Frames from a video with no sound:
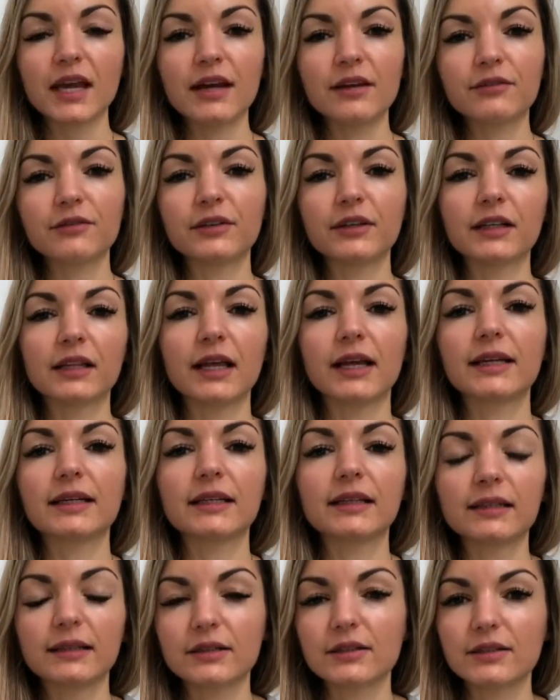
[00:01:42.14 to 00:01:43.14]
I feel like
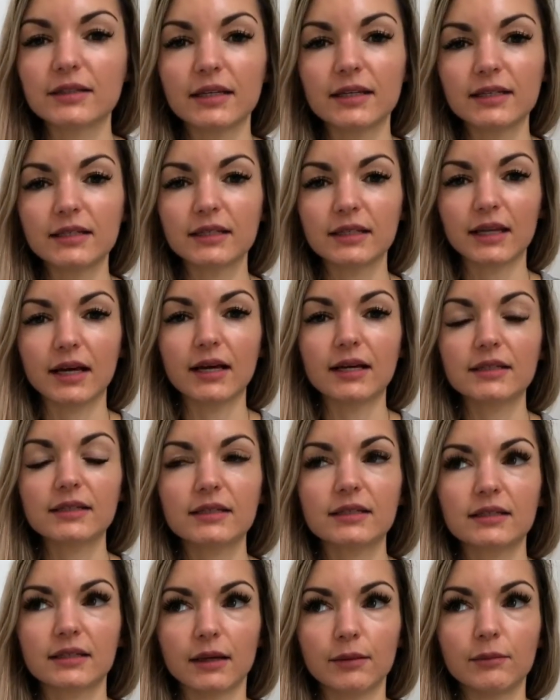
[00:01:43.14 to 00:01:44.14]
since
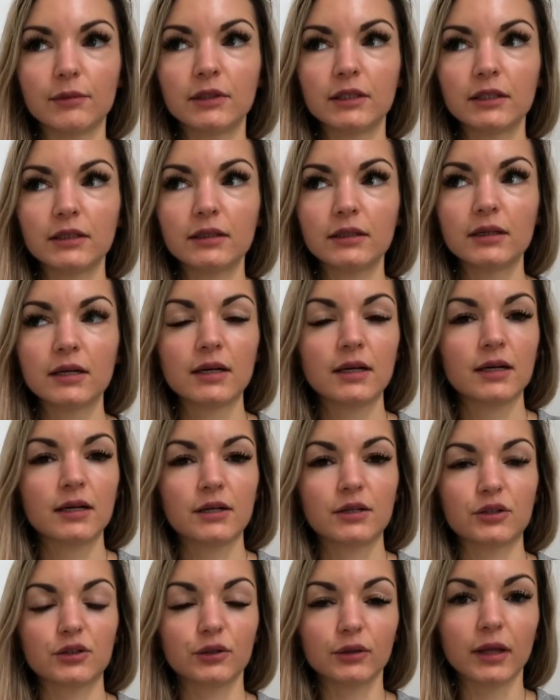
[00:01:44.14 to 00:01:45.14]
last summer,
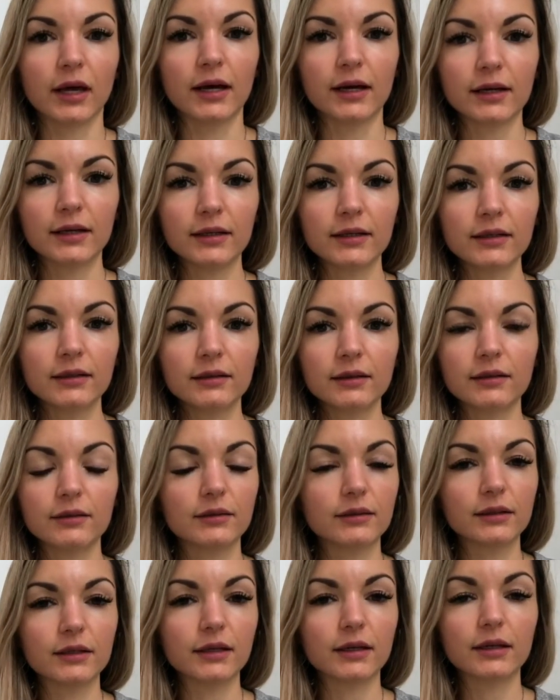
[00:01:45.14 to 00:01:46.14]
July,
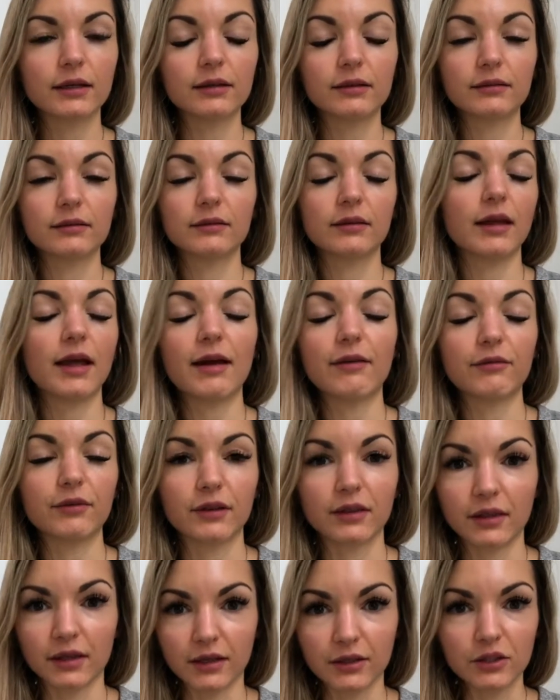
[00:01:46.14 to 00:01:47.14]

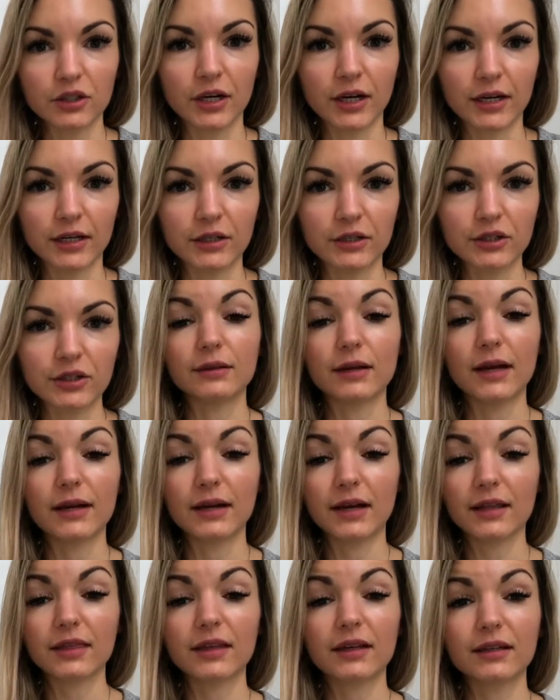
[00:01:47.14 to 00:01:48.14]
everything changed,
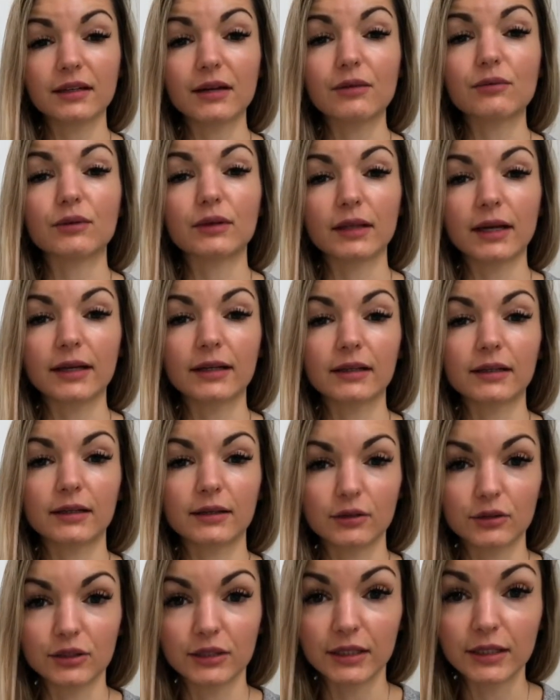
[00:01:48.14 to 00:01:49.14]
and I think that will likely
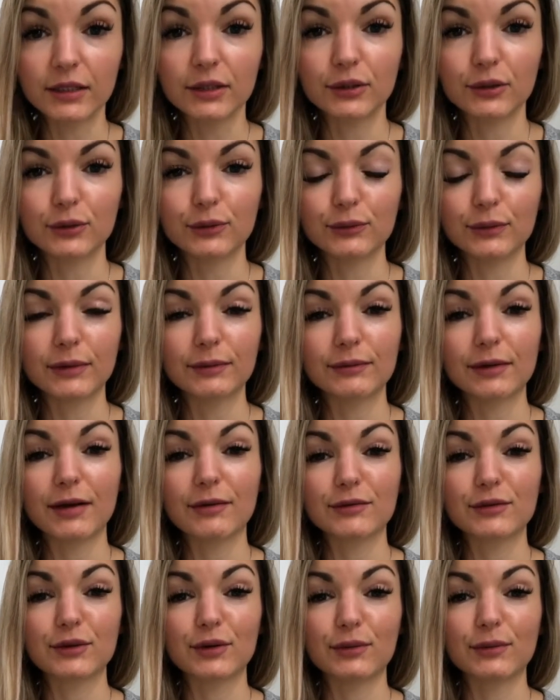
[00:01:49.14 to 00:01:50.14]
continue when we
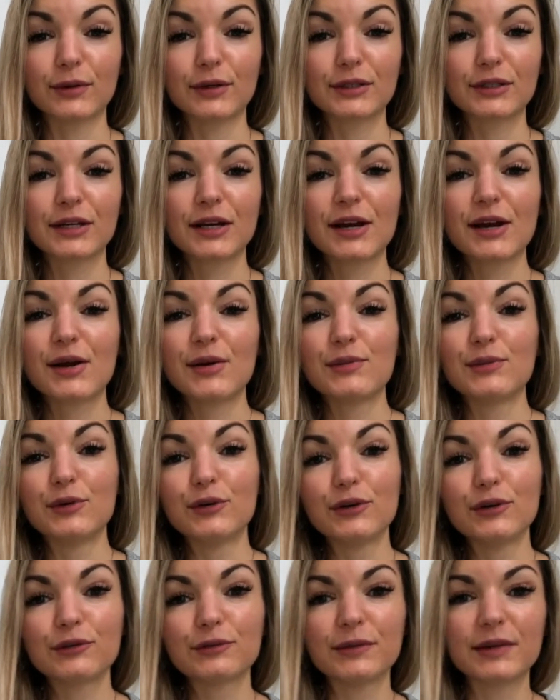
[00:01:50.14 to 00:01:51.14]
have so much
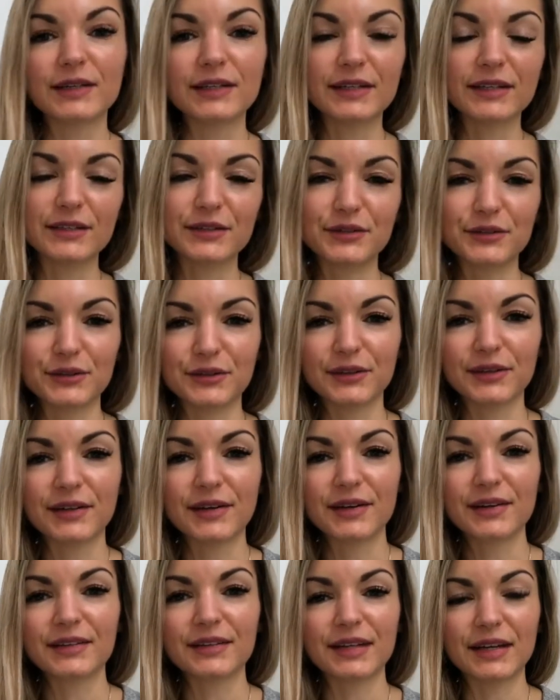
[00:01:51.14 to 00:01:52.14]
movement into
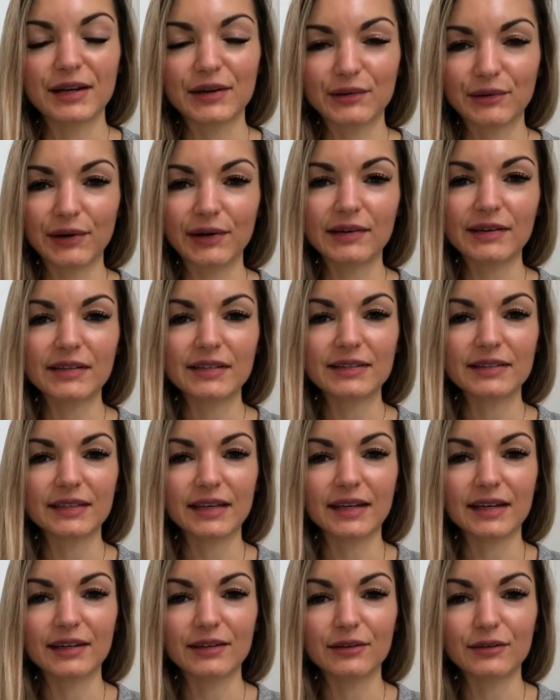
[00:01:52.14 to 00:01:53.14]
the Aquarius
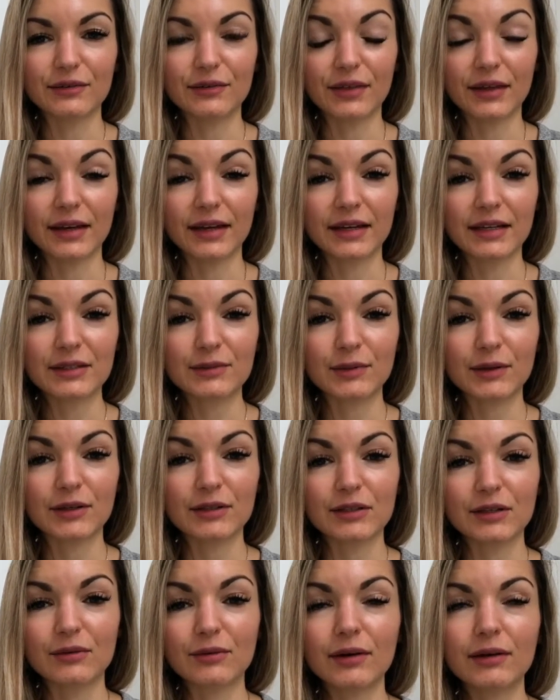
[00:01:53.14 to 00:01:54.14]
side of things,
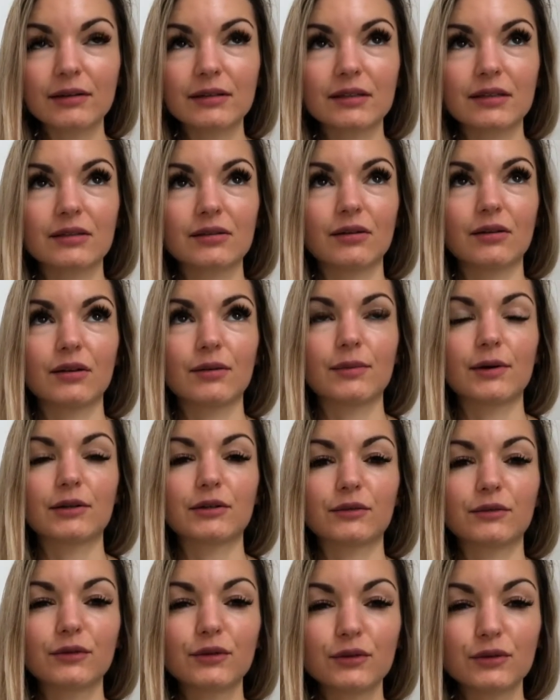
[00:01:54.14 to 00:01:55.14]
because Aquarius is all about
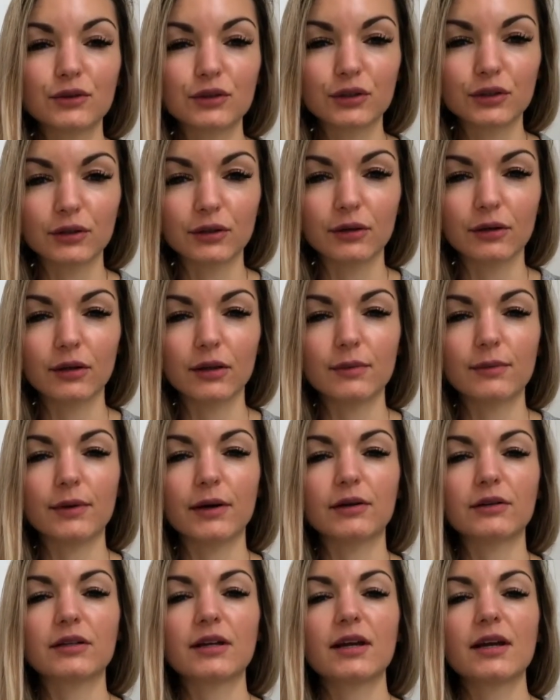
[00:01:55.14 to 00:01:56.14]
the future, all
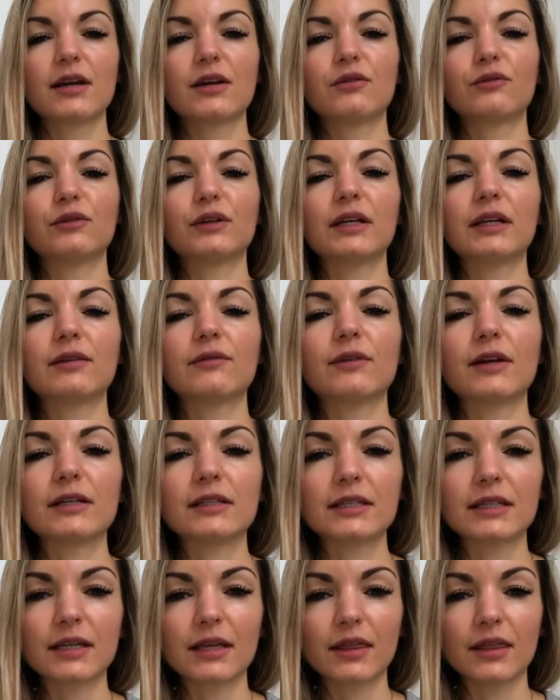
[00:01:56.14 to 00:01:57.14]
about
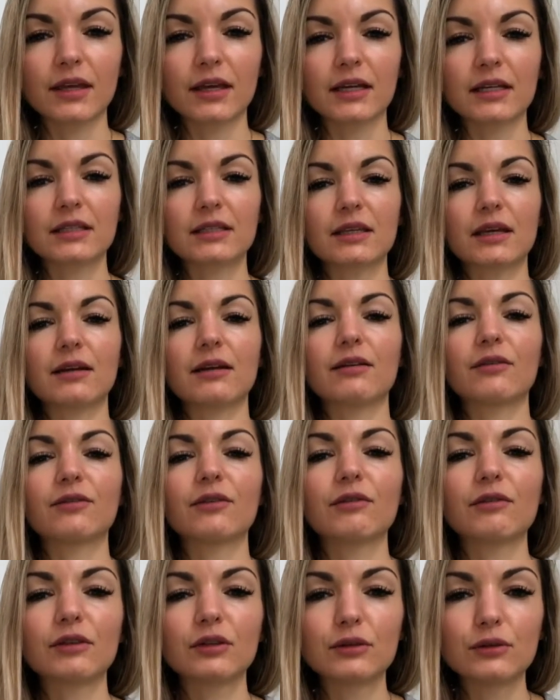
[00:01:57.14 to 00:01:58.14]
reinventing things and a
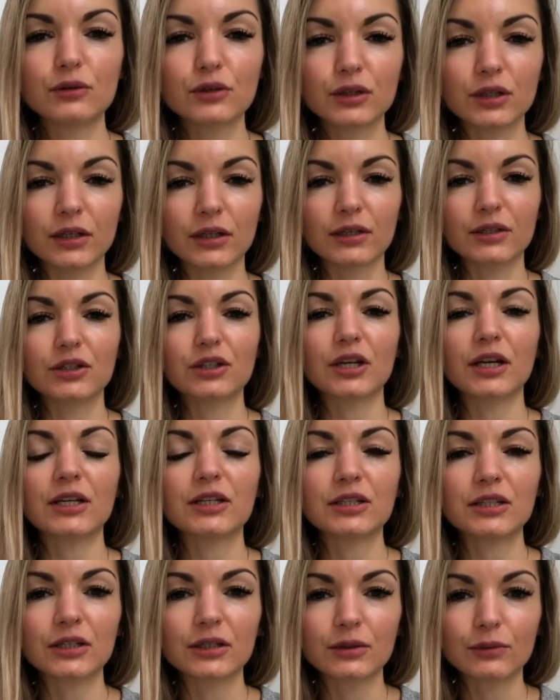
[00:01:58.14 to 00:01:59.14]
revolution,
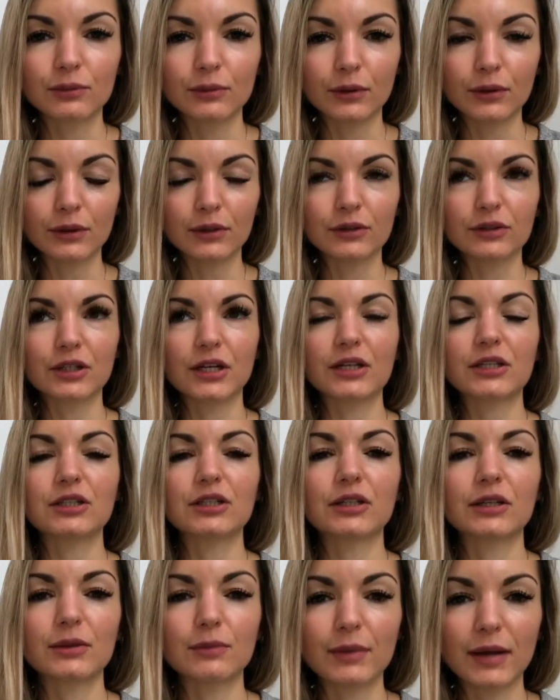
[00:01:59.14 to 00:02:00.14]
changing the world,
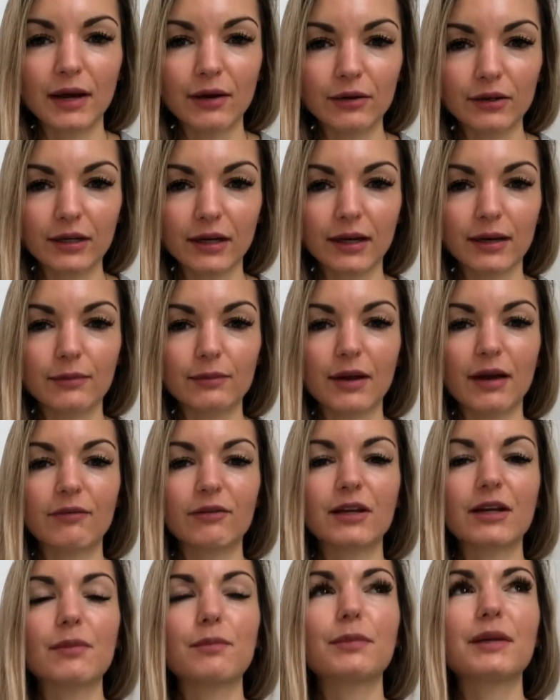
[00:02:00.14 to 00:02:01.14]
changing the paradigm,
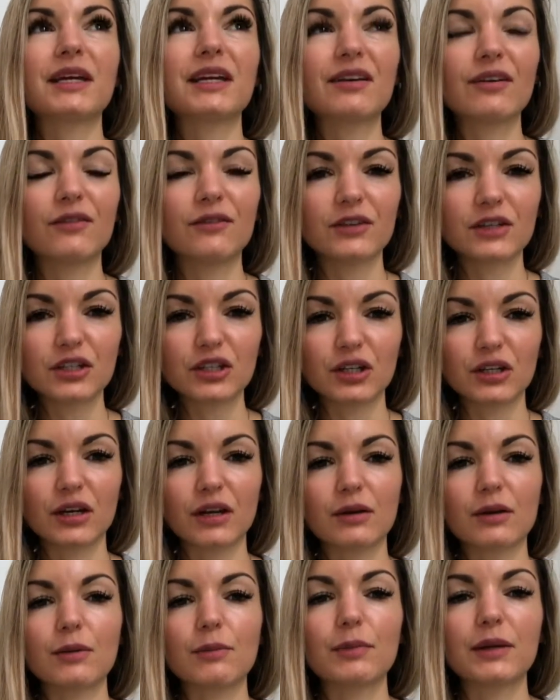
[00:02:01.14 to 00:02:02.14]
having a bigger vision
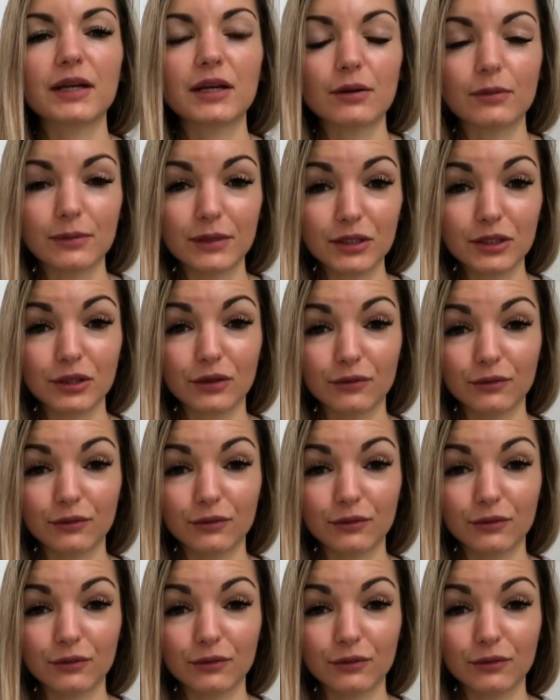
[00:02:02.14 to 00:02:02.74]
and a bigger mission